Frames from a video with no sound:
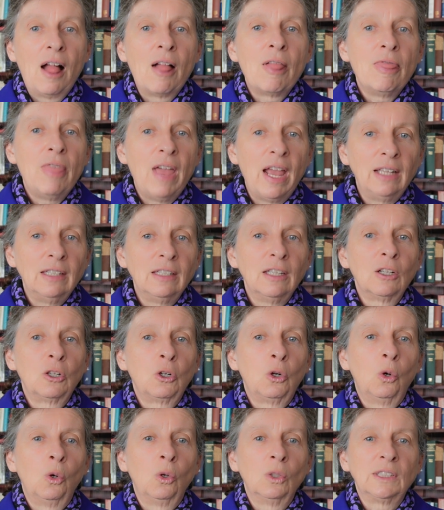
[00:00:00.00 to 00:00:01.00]
then the
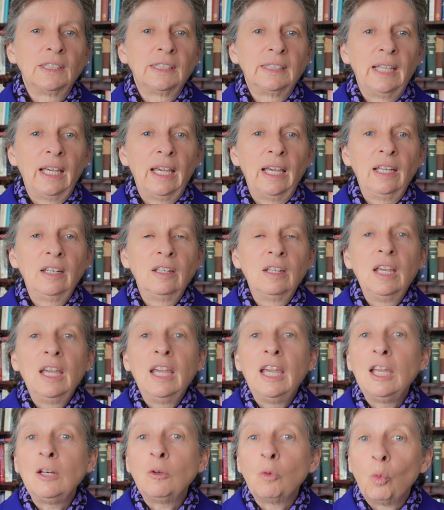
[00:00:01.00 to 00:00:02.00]
court said
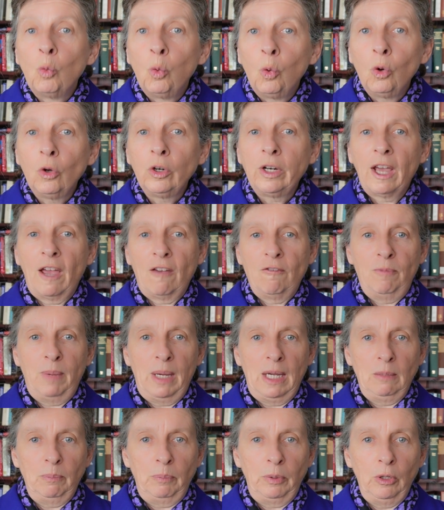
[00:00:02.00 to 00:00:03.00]
it would have
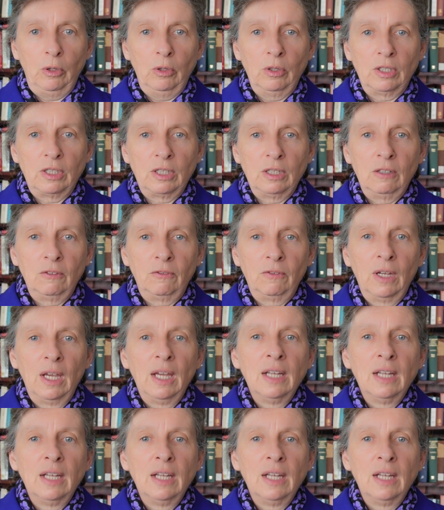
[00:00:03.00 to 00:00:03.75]
been punitive